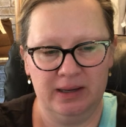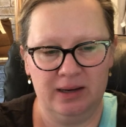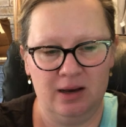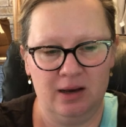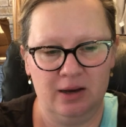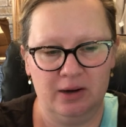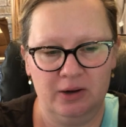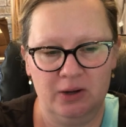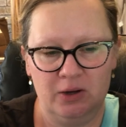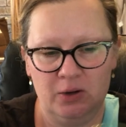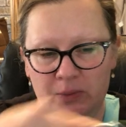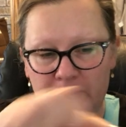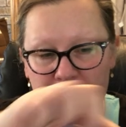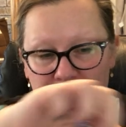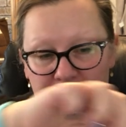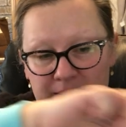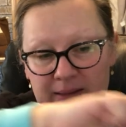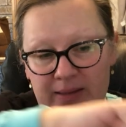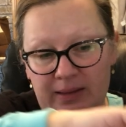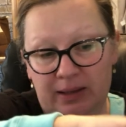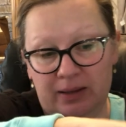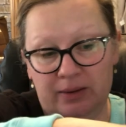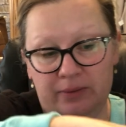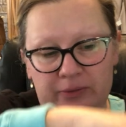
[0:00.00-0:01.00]
an ongoing
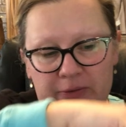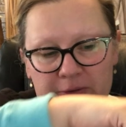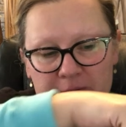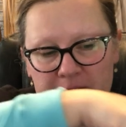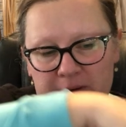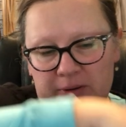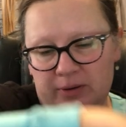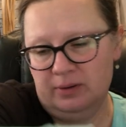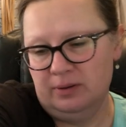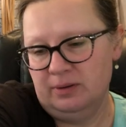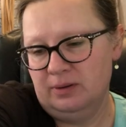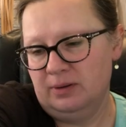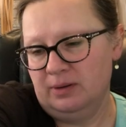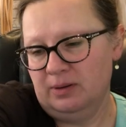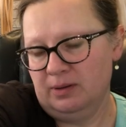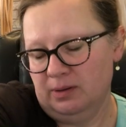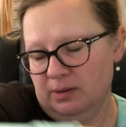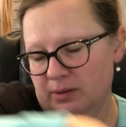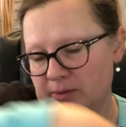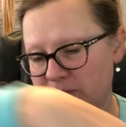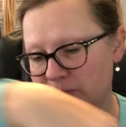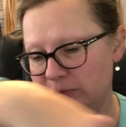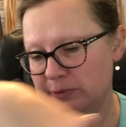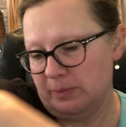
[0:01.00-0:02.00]
thing for
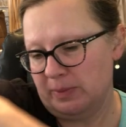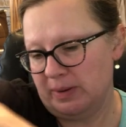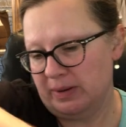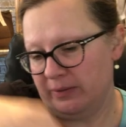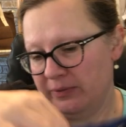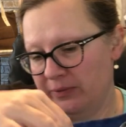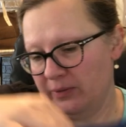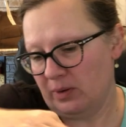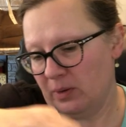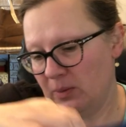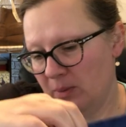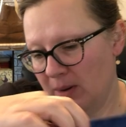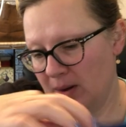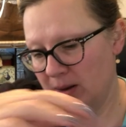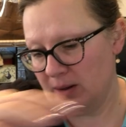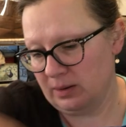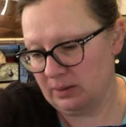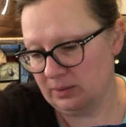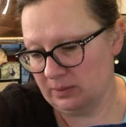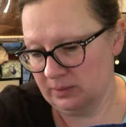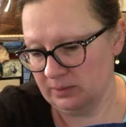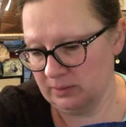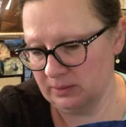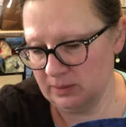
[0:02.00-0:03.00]
for me for a
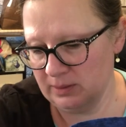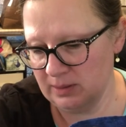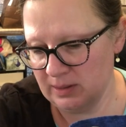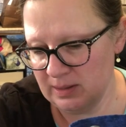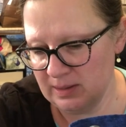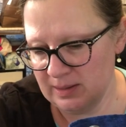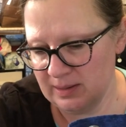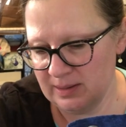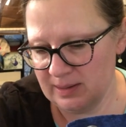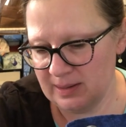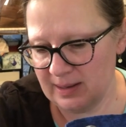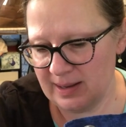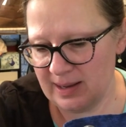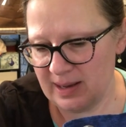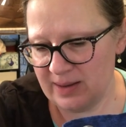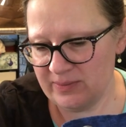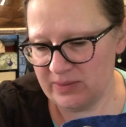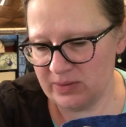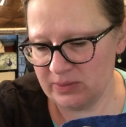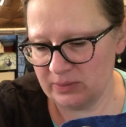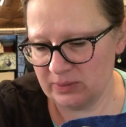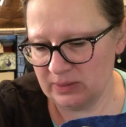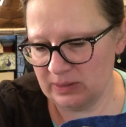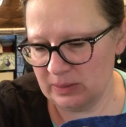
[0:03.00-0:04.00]
while. I
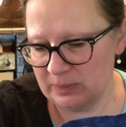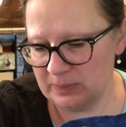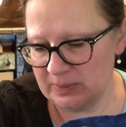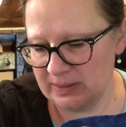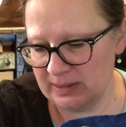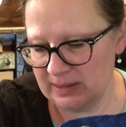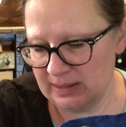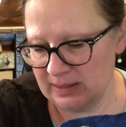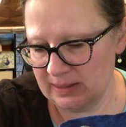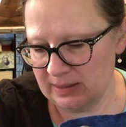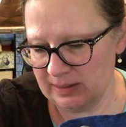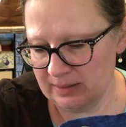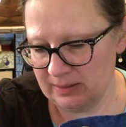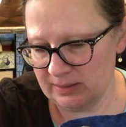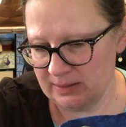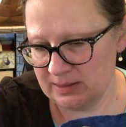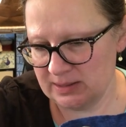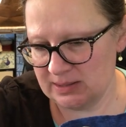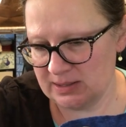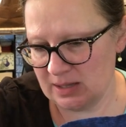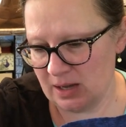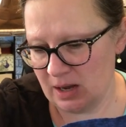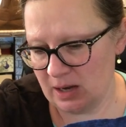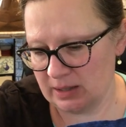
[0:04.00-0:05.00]
haven't really been in a
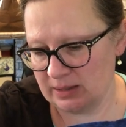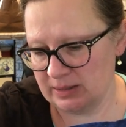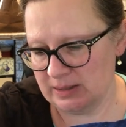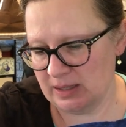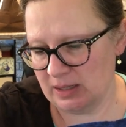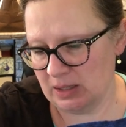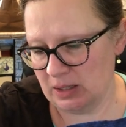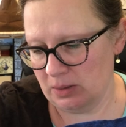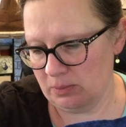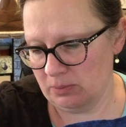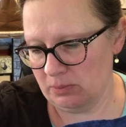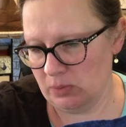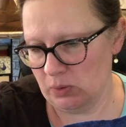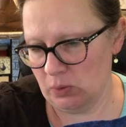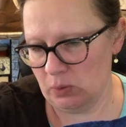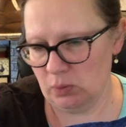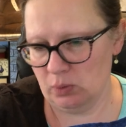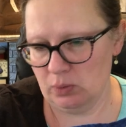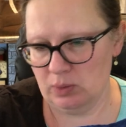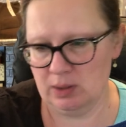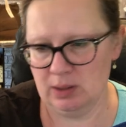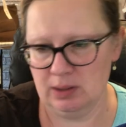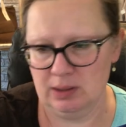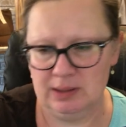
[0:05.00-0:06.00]
sock knitting
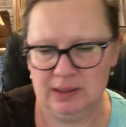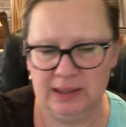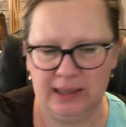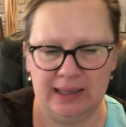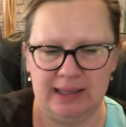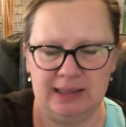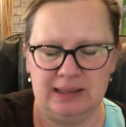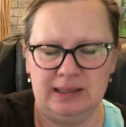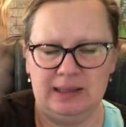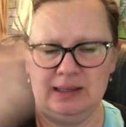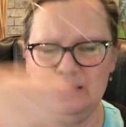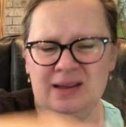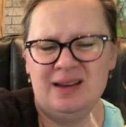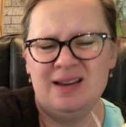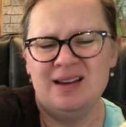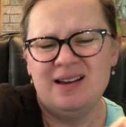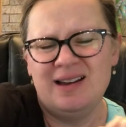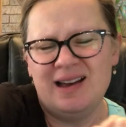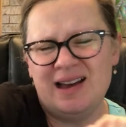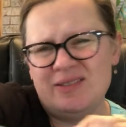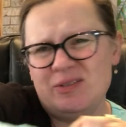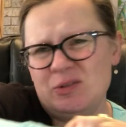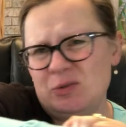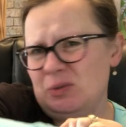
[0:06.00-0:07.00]
mood lately.
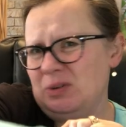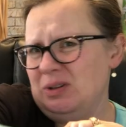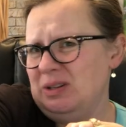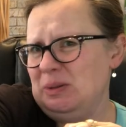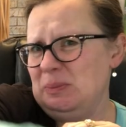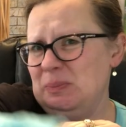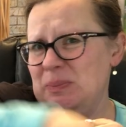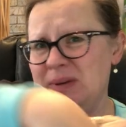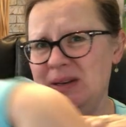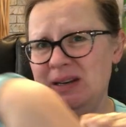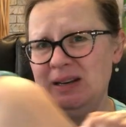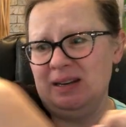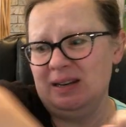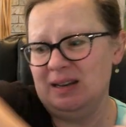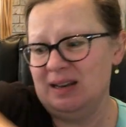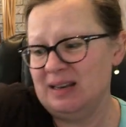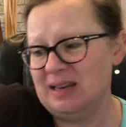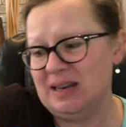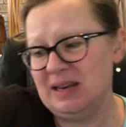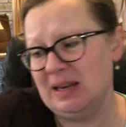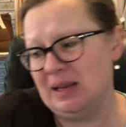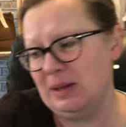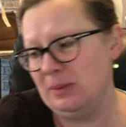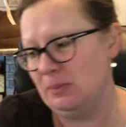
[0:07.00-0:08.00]
I haven't really been in a
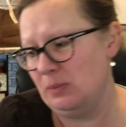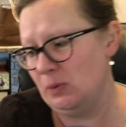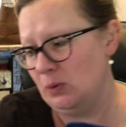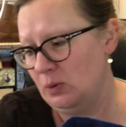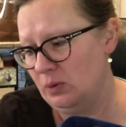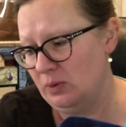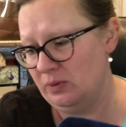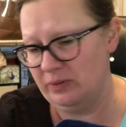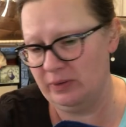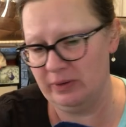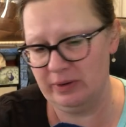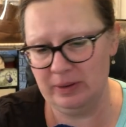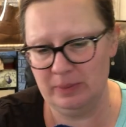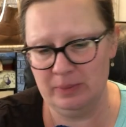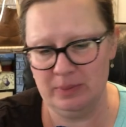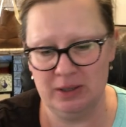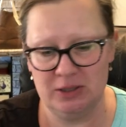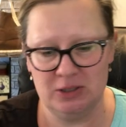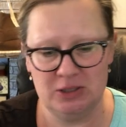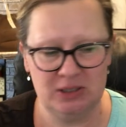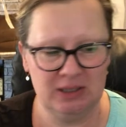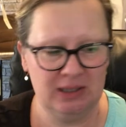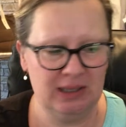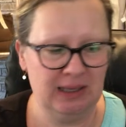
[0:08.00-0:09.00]
knitting mood very
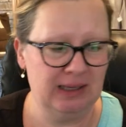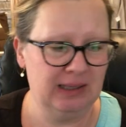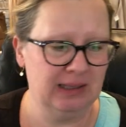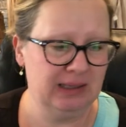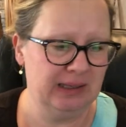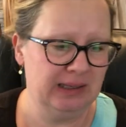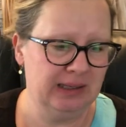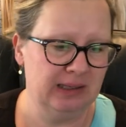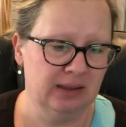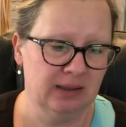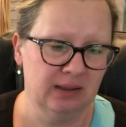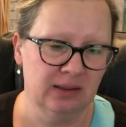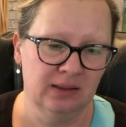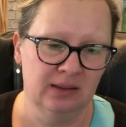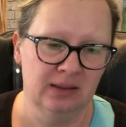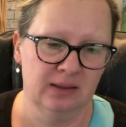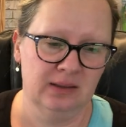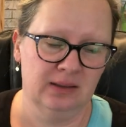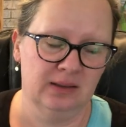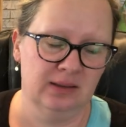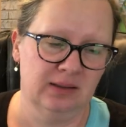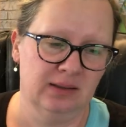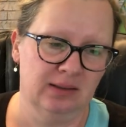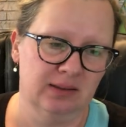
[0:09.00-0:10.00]
much lately.
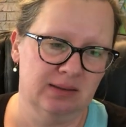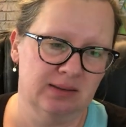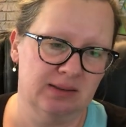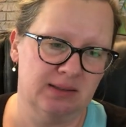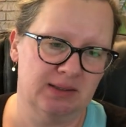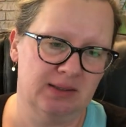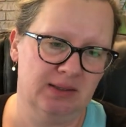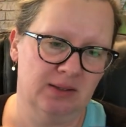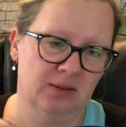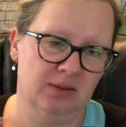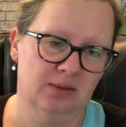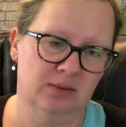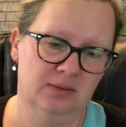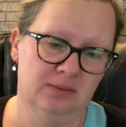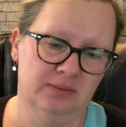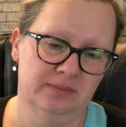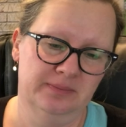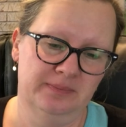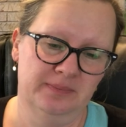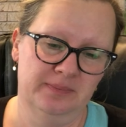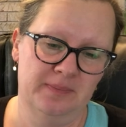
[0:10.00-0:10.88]
So